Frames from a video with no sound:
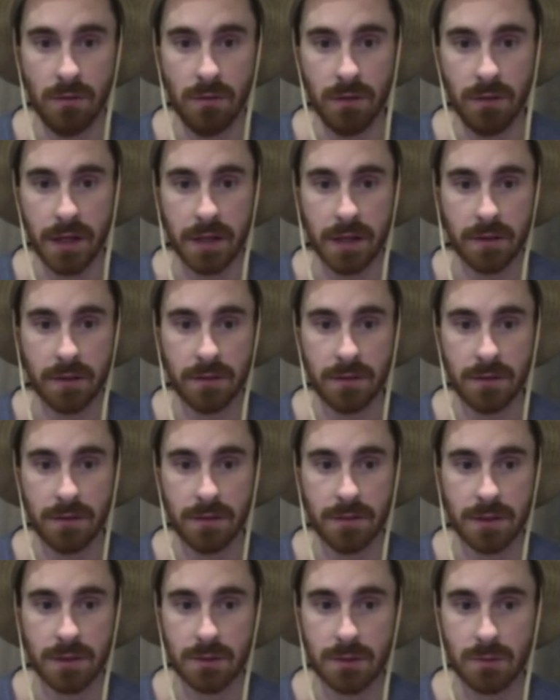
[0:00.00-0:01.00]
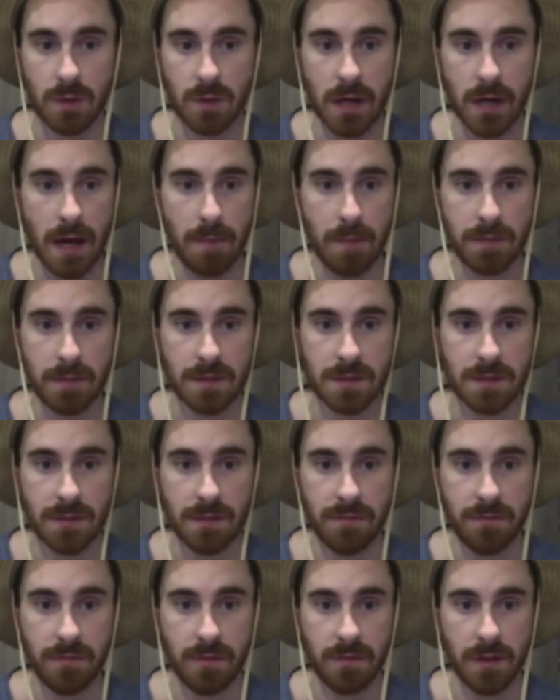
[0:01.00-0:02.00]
like this is what happens if